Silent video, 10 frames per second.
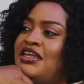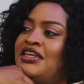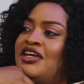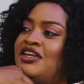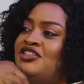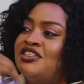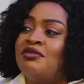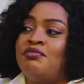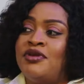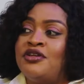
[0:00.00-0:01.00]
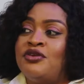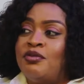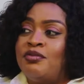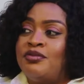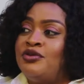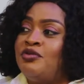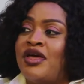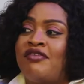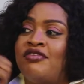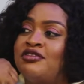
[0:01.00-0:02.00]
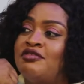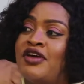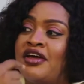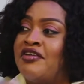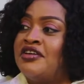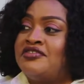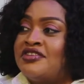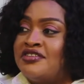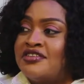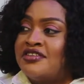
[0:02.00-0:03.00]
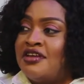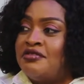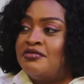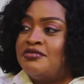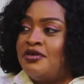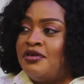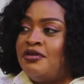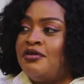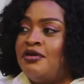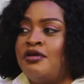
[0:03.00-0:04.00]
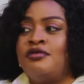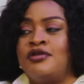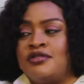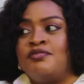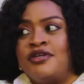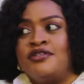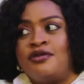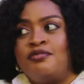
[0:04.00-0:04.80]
Now that you said blinged up, you know we have a lot of Ankara dresses now. Always blinged up.